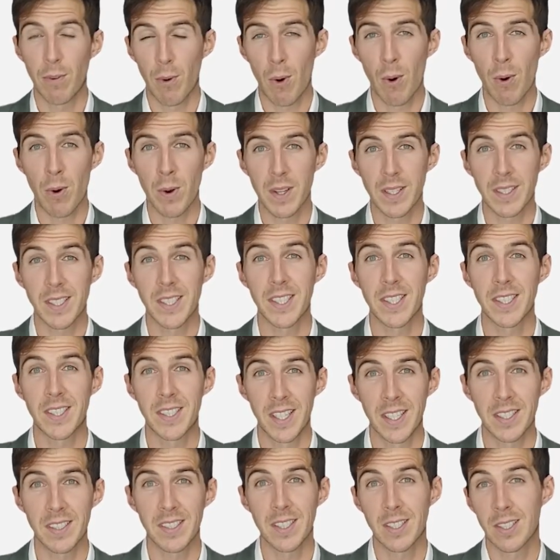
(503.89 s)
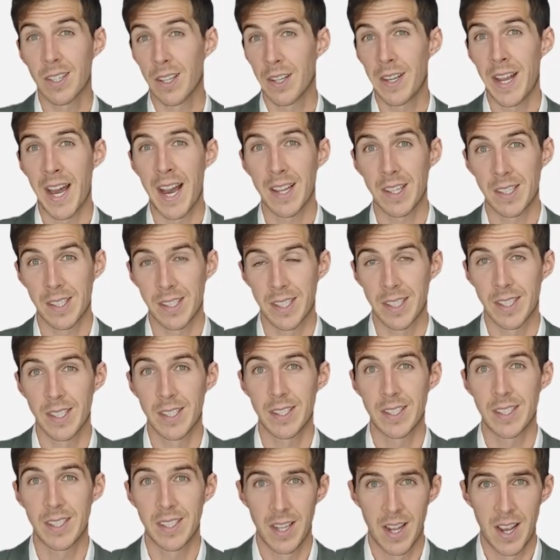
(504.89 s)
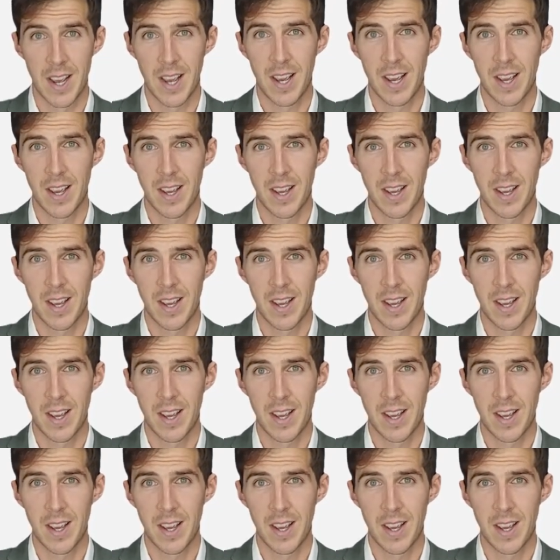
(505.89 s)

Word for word: for statistical analysis.